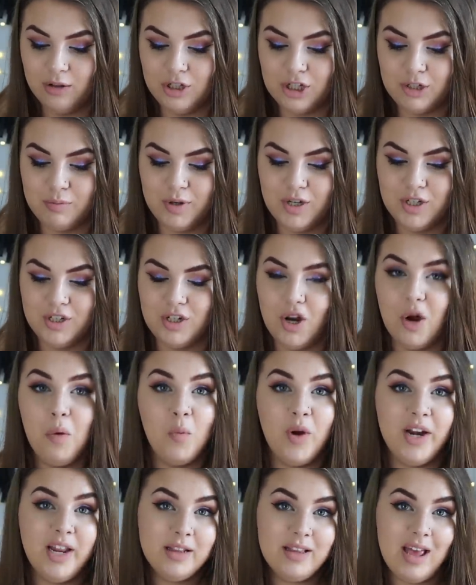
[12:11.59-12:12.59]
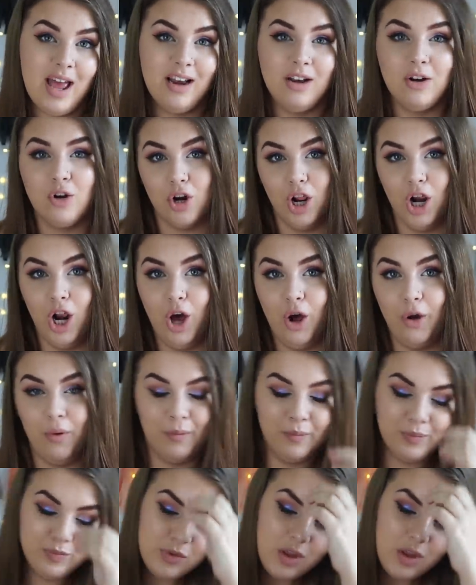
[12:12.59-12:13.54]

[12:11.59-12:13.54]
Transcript: just because I don't want it to end on a low.